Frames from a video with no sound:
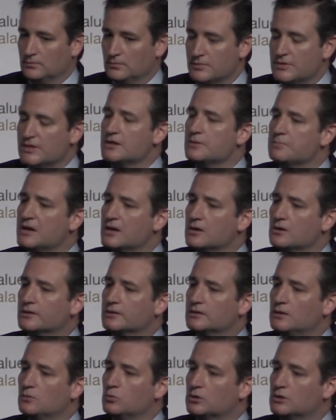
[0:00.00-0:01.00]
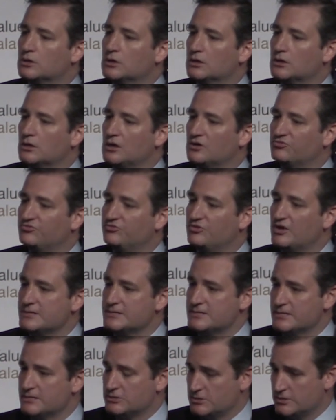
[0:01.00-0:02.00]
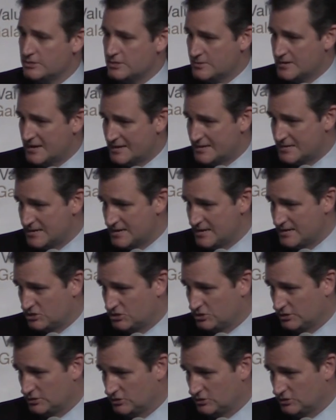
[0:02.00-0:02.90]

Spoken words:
then America will cut off funding to the United Nations.